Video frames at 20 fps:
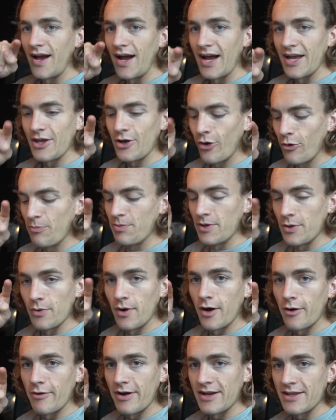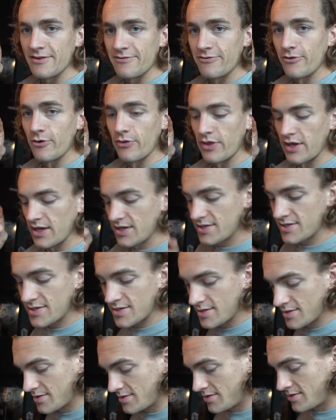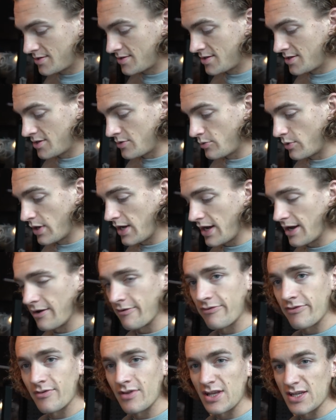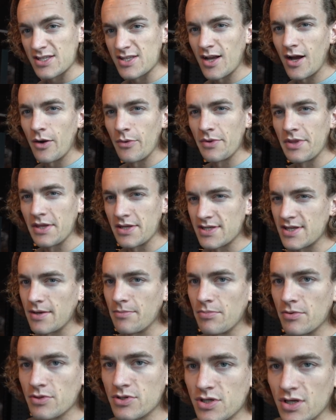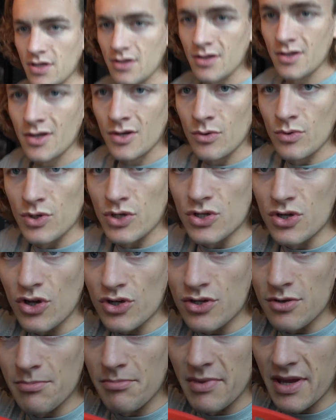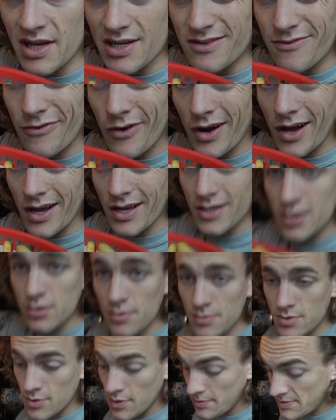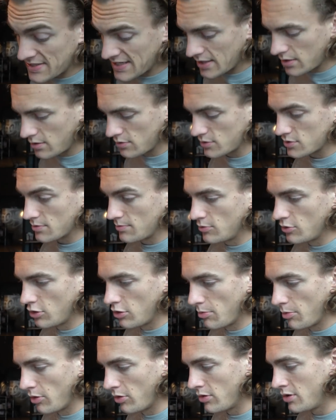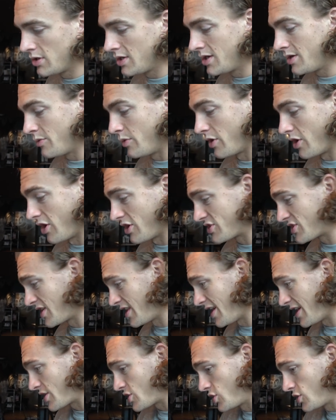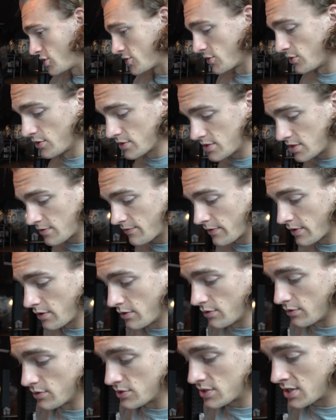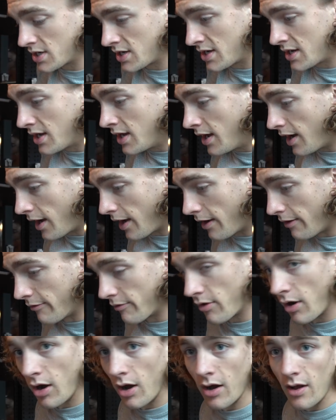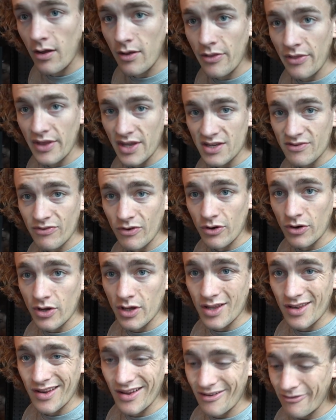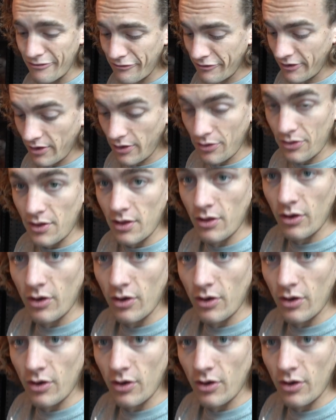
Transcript: I hope you are ready for this. We have, let's start with the simple shit. We just got some mixed fries, some sweet potato, some normal we got a selection of sauces for those. I've got this fucking filthy